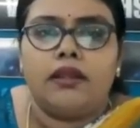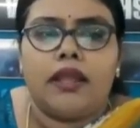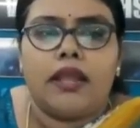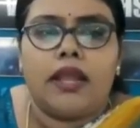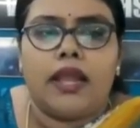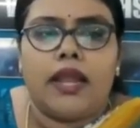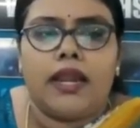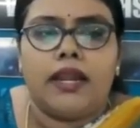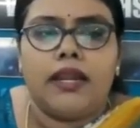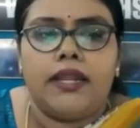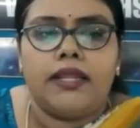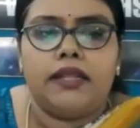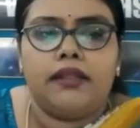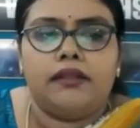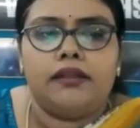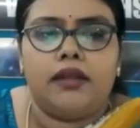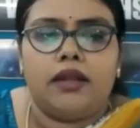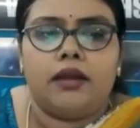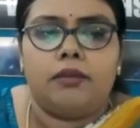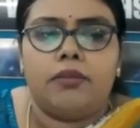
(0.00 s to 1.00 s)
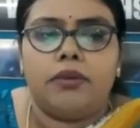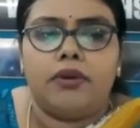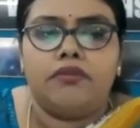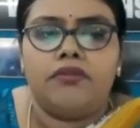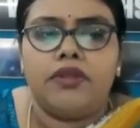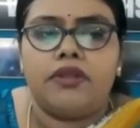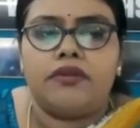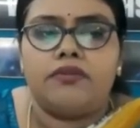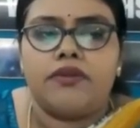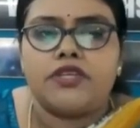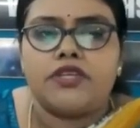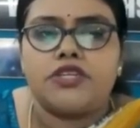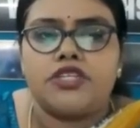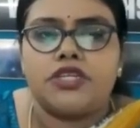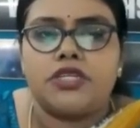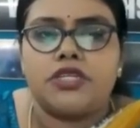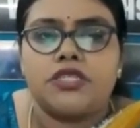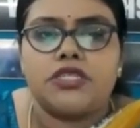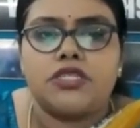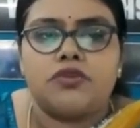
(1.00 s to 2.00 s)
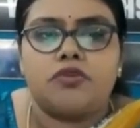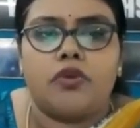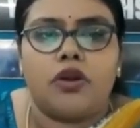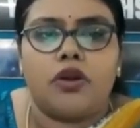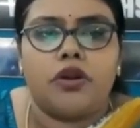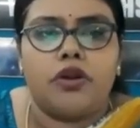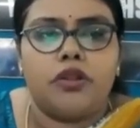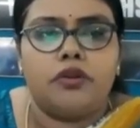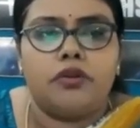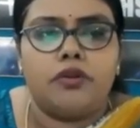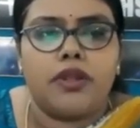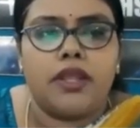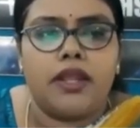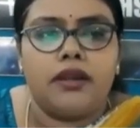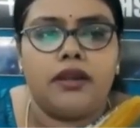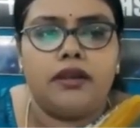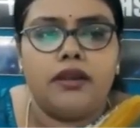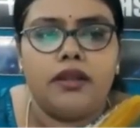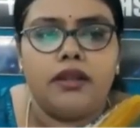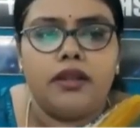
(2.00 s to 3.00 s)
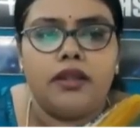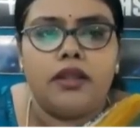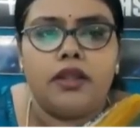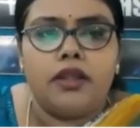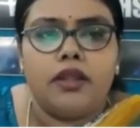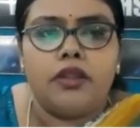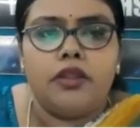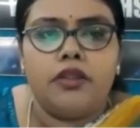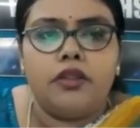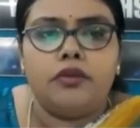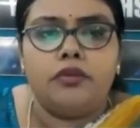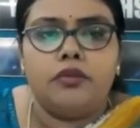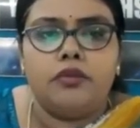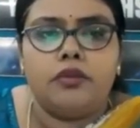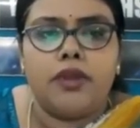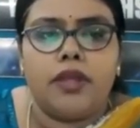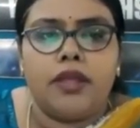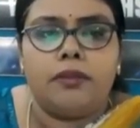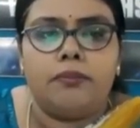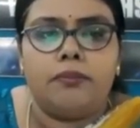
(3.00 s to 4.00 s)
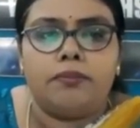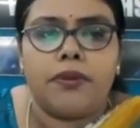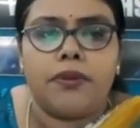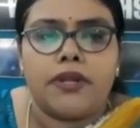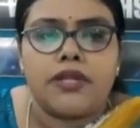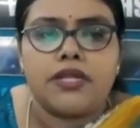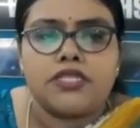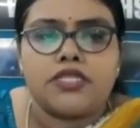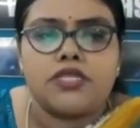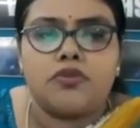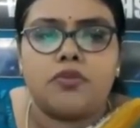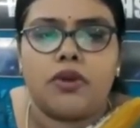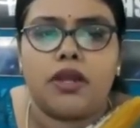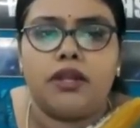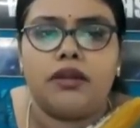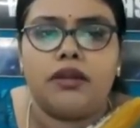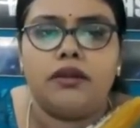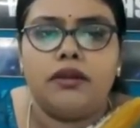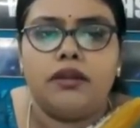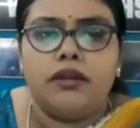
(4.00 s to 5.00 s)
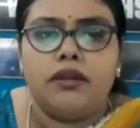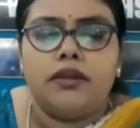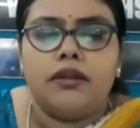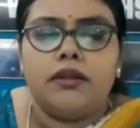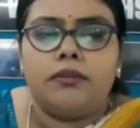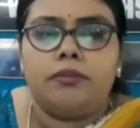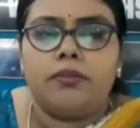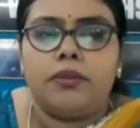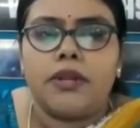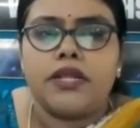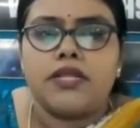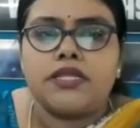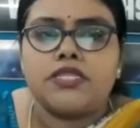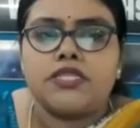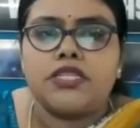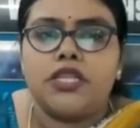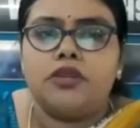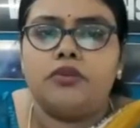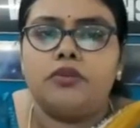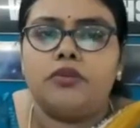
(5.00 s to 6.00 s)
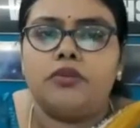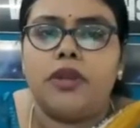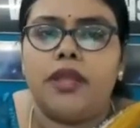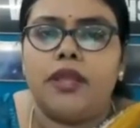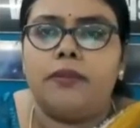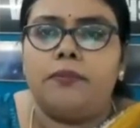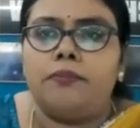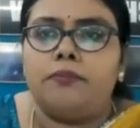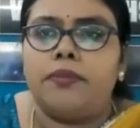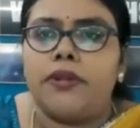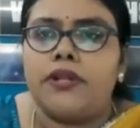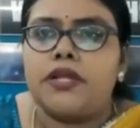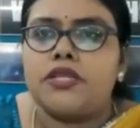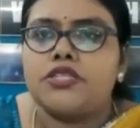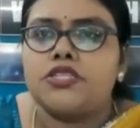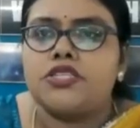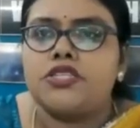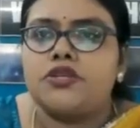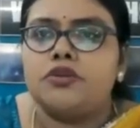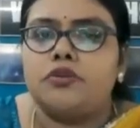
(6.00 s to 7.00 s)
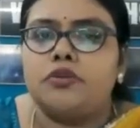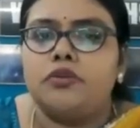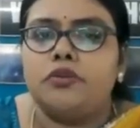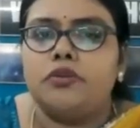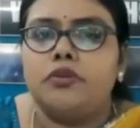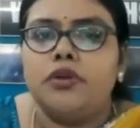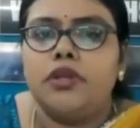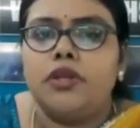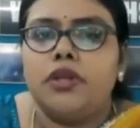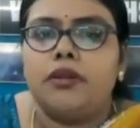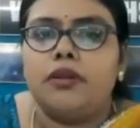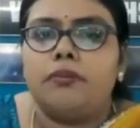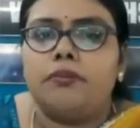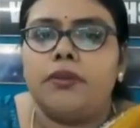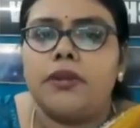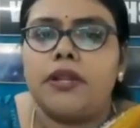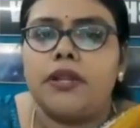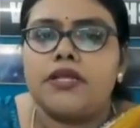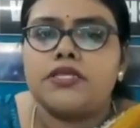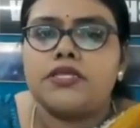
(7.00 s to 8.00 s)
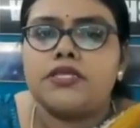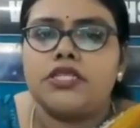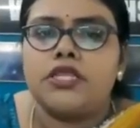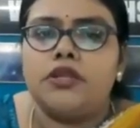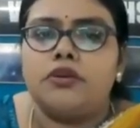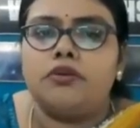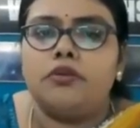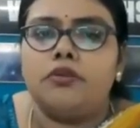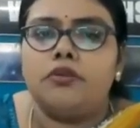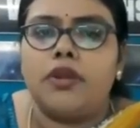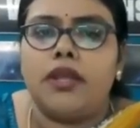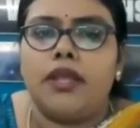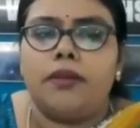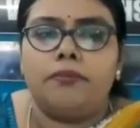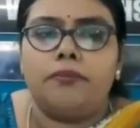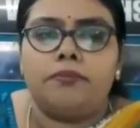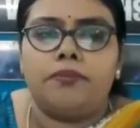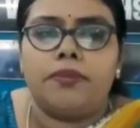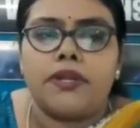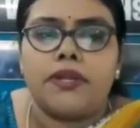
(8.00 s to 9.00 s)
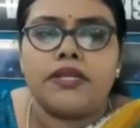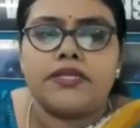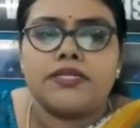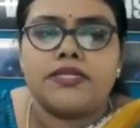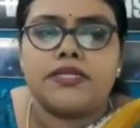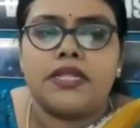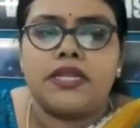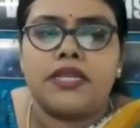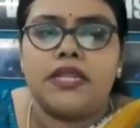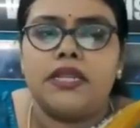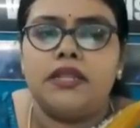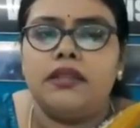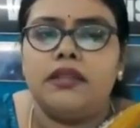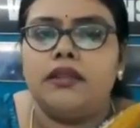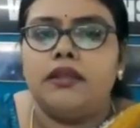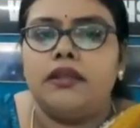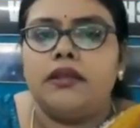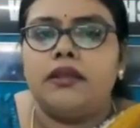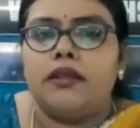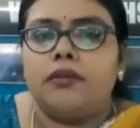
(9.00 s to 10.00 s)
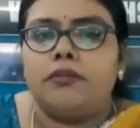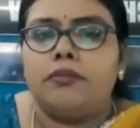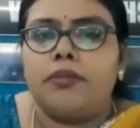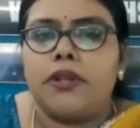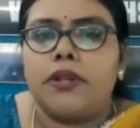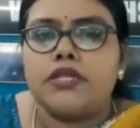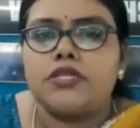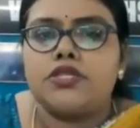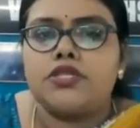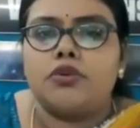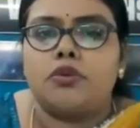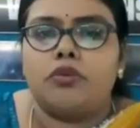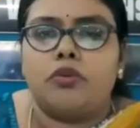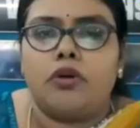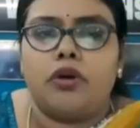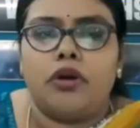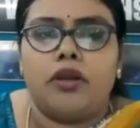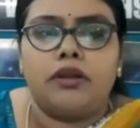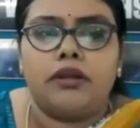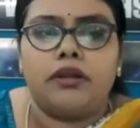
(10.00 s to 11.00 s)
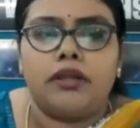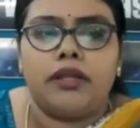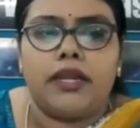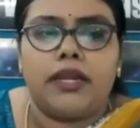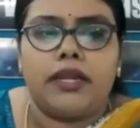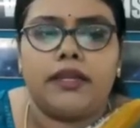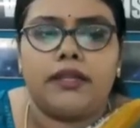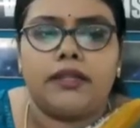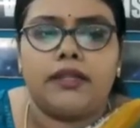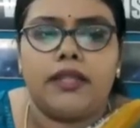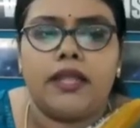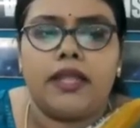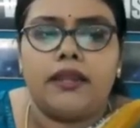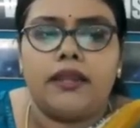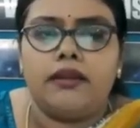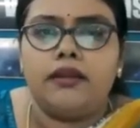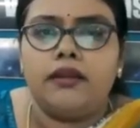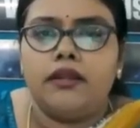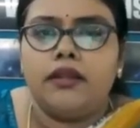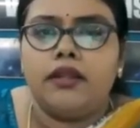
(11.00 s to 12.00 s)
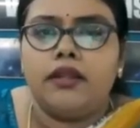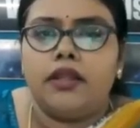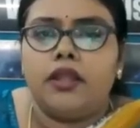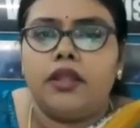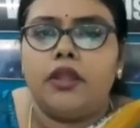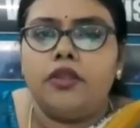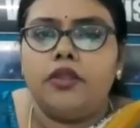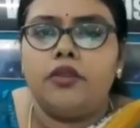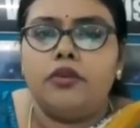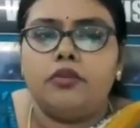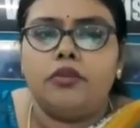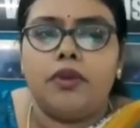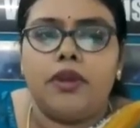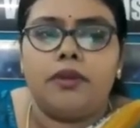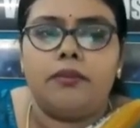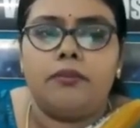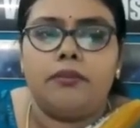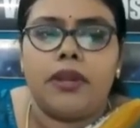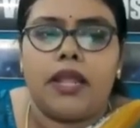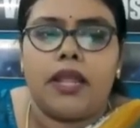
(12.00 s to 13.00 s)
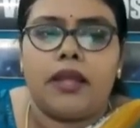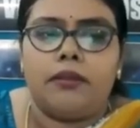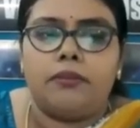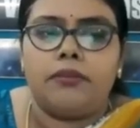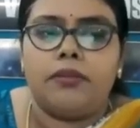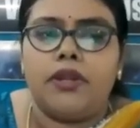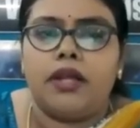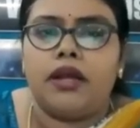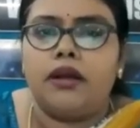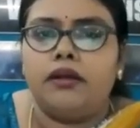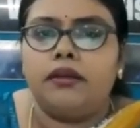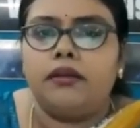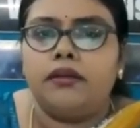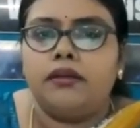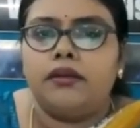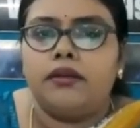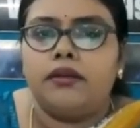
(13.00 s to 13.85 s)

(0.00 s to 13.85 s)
adding the above equations, what do you get? Plus 1 plus plus 2 plus plus 3 plus so on greater than lambda